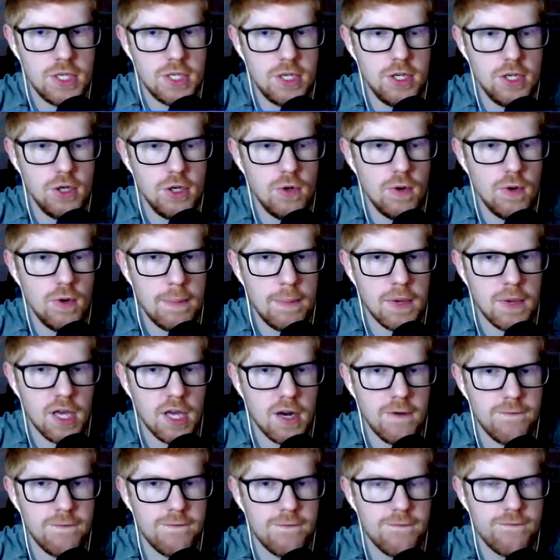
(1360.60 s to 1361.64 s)
to do, I'm
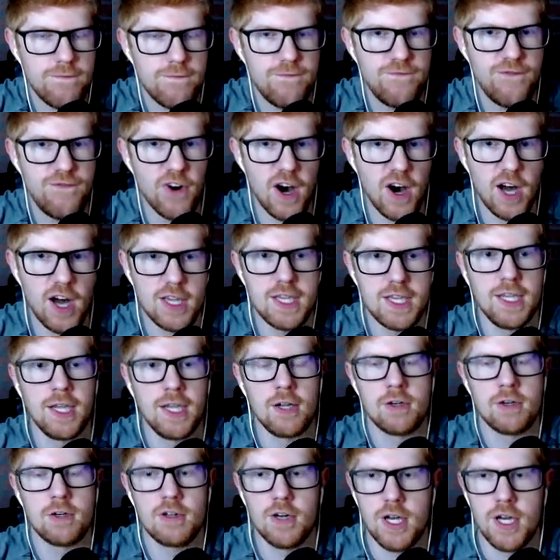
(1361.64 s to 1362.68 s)
gonna
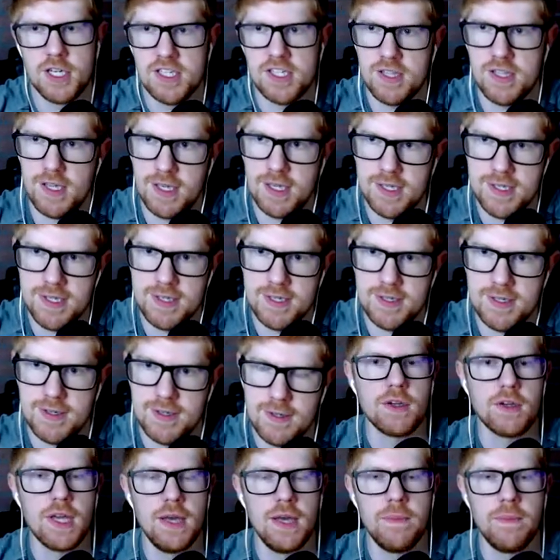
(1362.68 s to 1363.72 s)
fucking crush this.
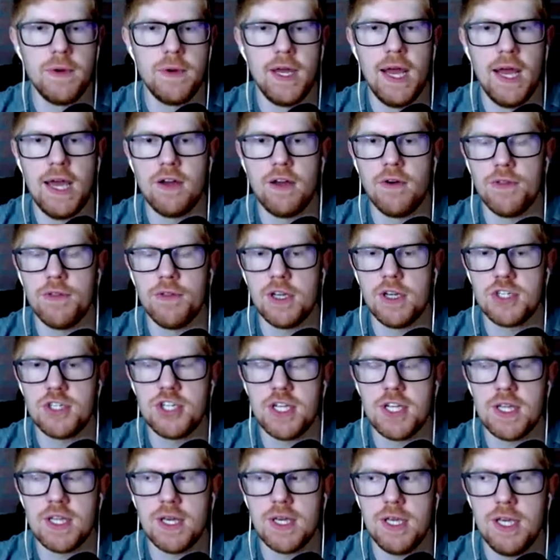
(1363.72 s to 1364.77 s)
But I don't think
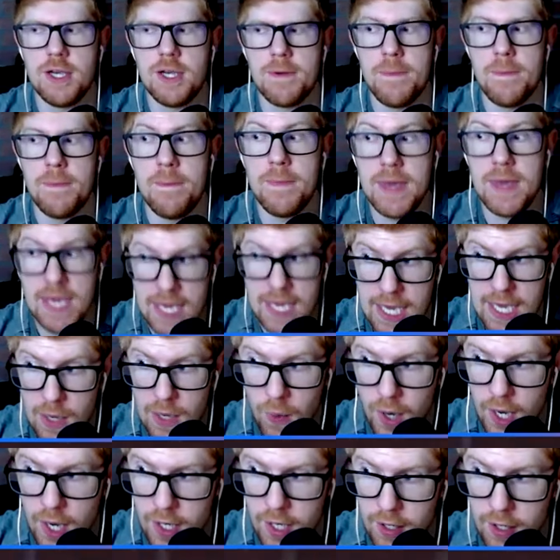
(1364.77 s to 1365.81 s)
she can hear me
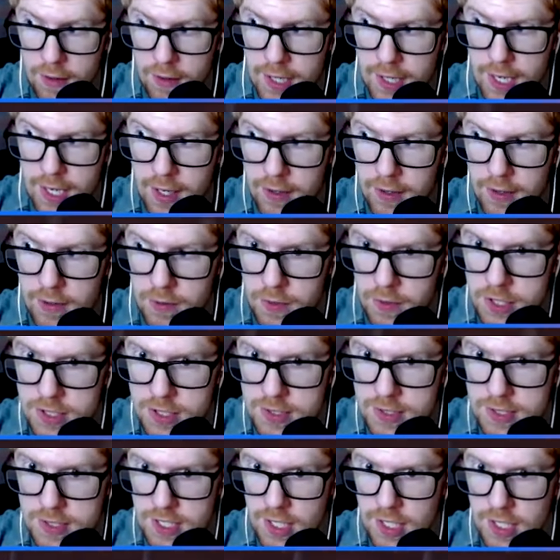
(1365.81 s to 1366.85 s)
walk around, which
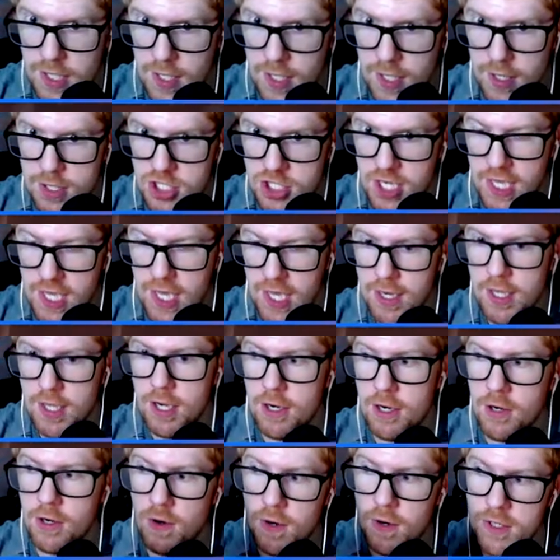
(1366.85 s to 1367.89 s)
is good. She can
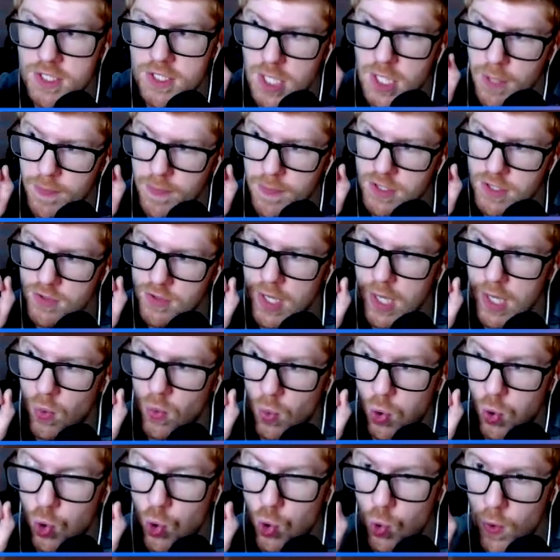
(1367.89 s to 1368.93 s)
hear doors open, so
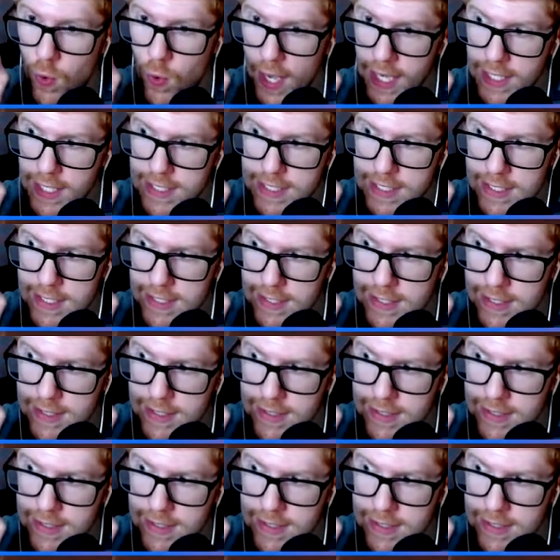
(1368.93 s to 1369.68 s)
I'll wait